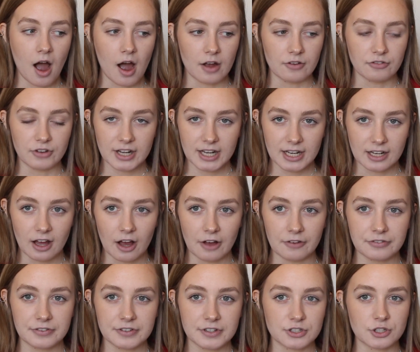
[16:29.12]
I really
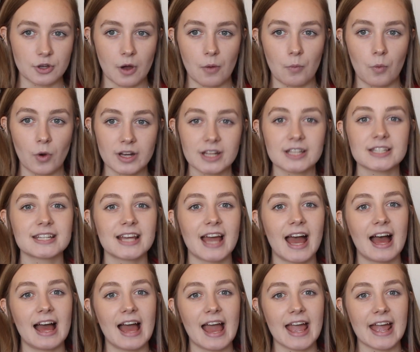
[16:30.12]
love. So I wanted to
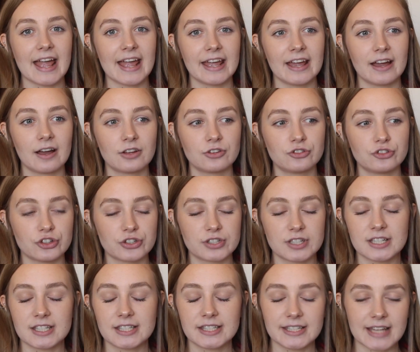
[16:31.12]
get
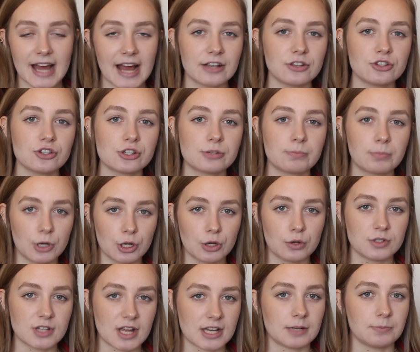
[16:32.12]
just a standard
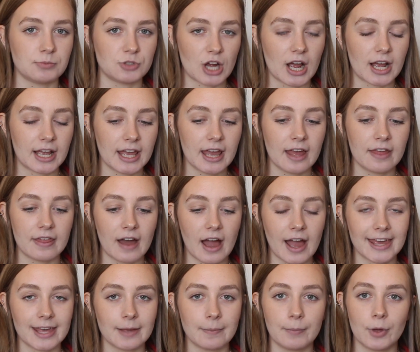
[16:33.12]
blue denim jacket that
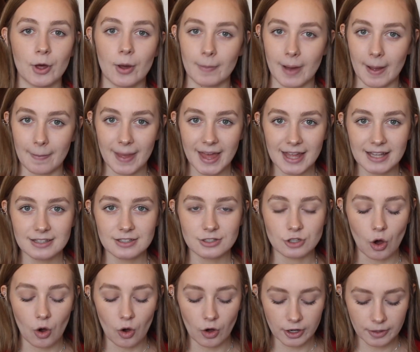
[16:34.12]
I can put my
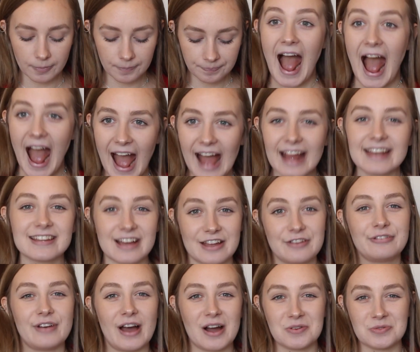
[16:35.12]
pins on. And
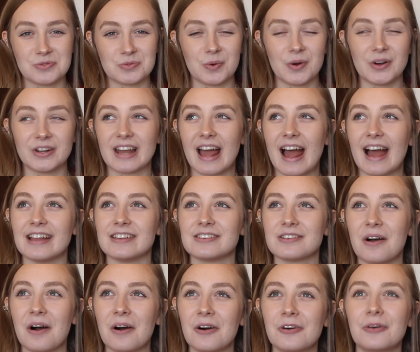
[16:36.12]
I found one,
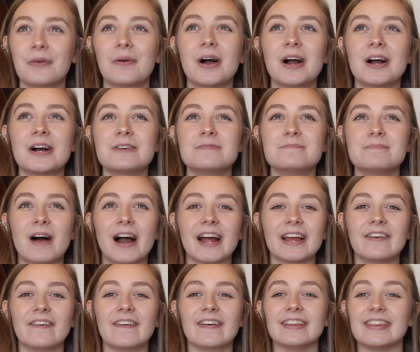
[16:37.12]
and oh
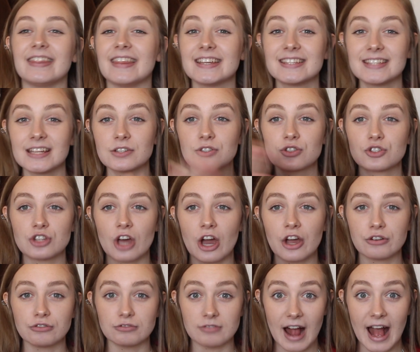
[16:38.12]
my god, this is
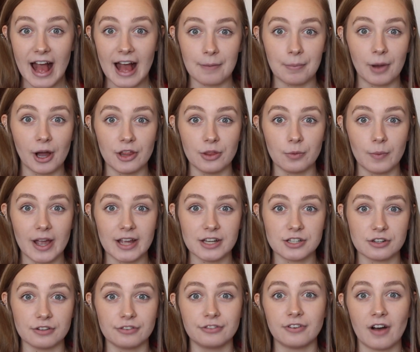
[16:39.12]
so rare, by the way,
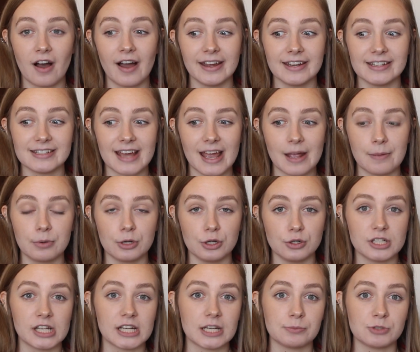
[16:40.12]
to find a
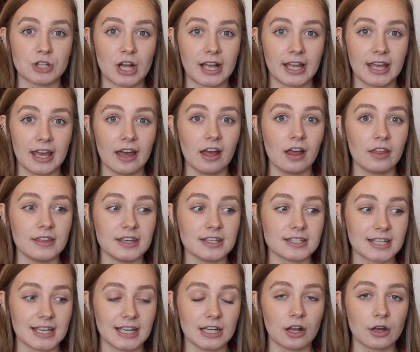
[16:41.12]
blue denim jacket at
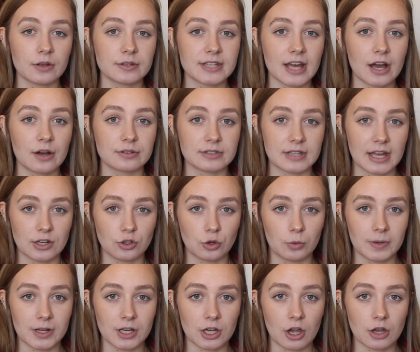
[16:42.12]
these kilo sales. They
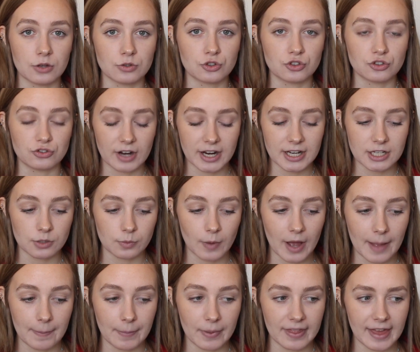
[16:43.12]
normally go straight
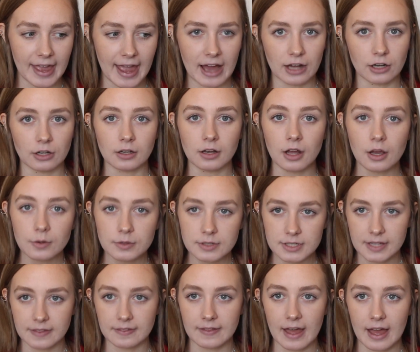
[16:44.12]
away, but they had
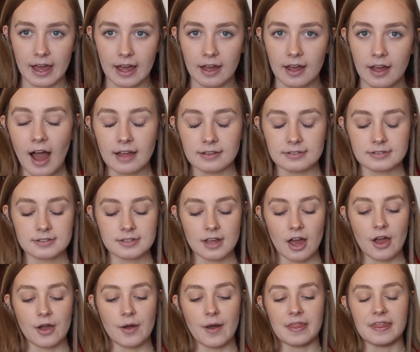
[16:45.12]
loads in there. And
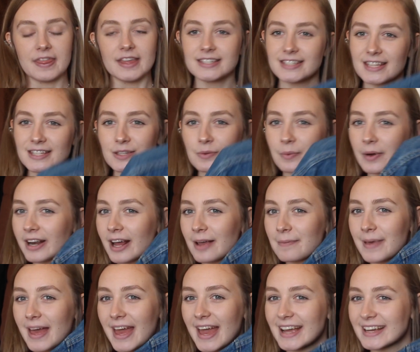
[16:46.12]
so this is the one
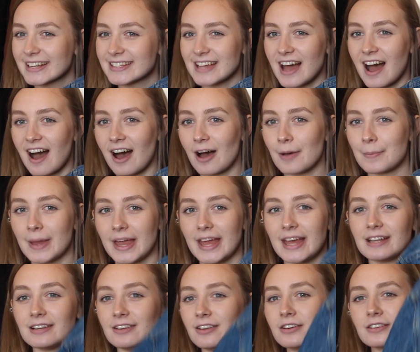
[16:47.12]
I picked up.
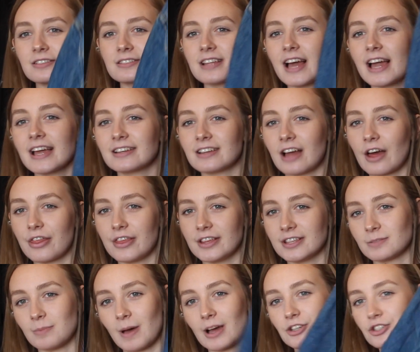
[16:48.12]
It looks like
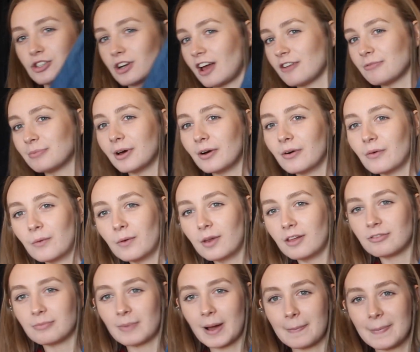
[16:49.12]
nothing special. I put
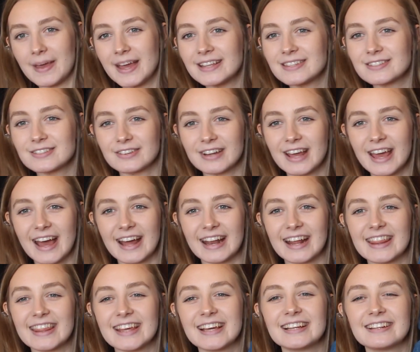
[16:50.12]
all of my pins on it, and
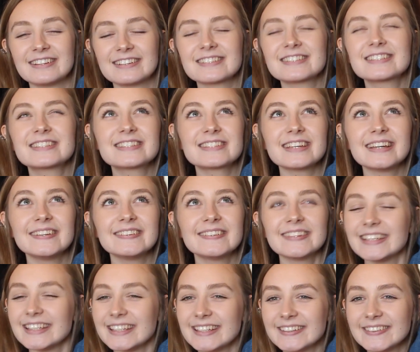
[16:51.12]
I think it looks so
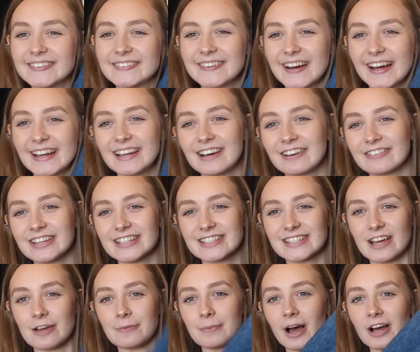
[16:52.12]
cute. I love it
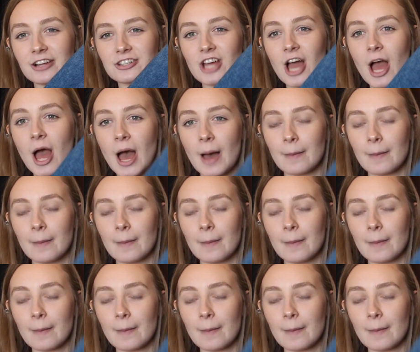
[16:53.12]
so much.